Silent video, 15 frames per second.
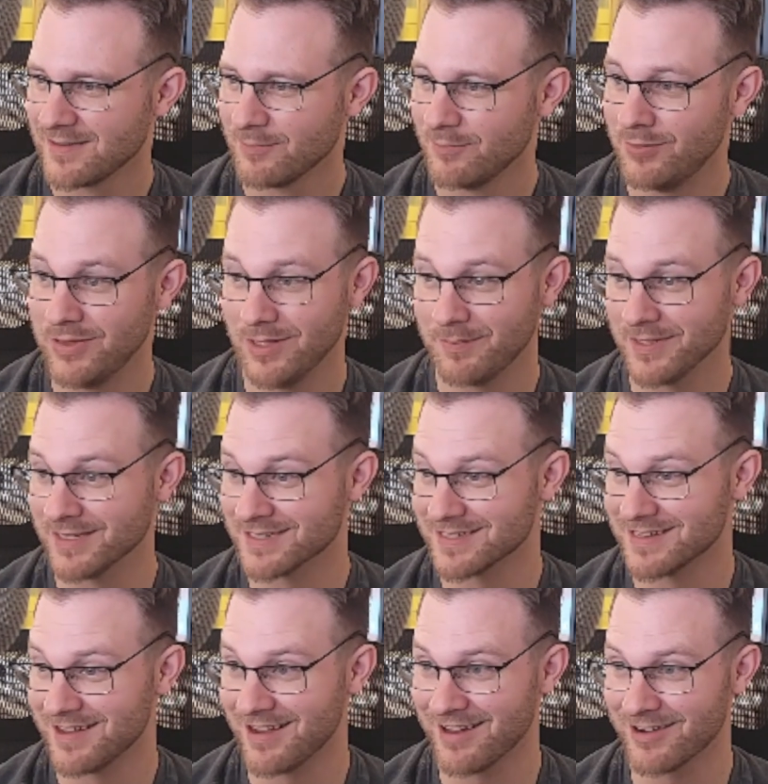Blippi is
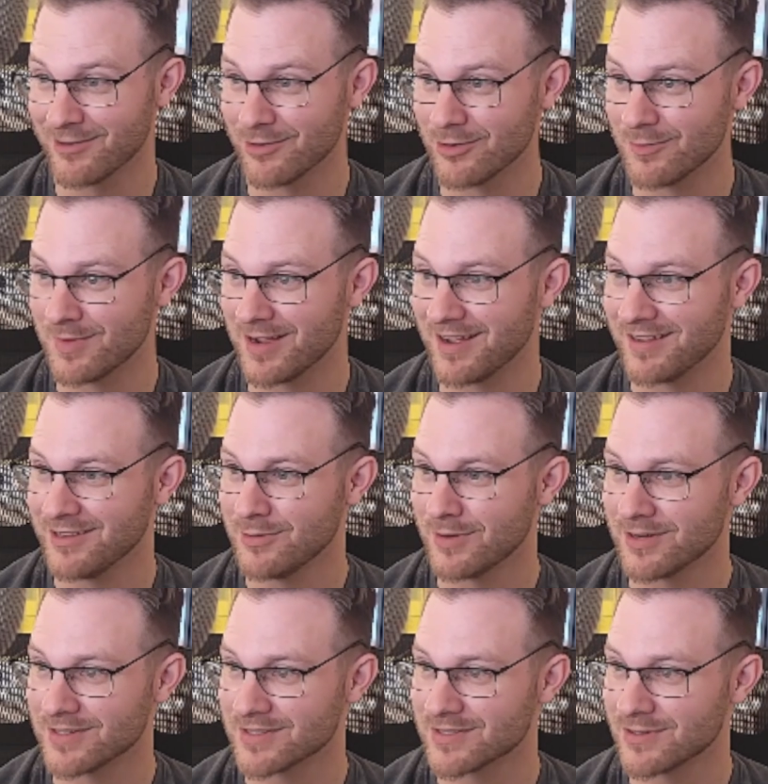not a robot. You
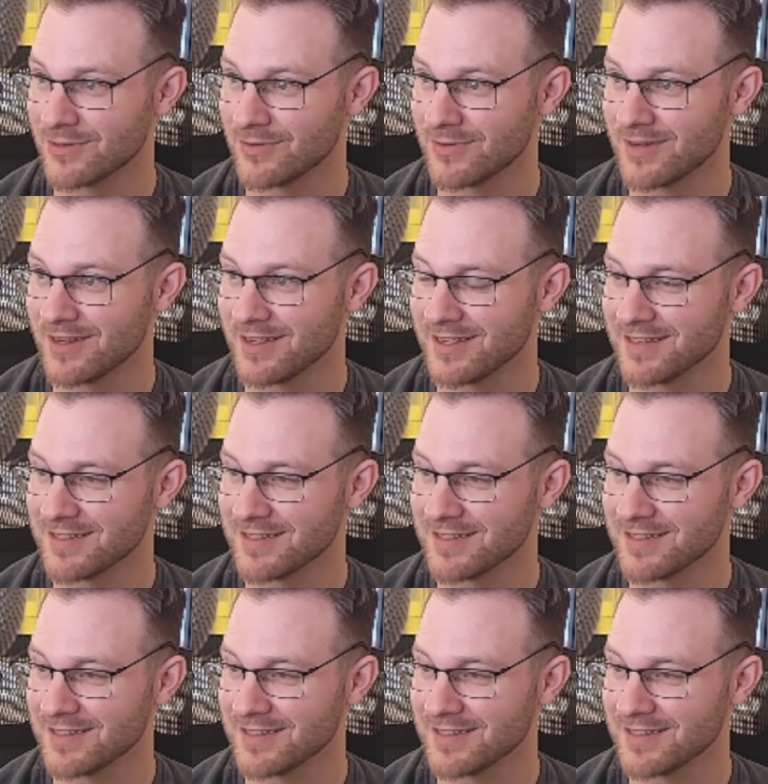are so right.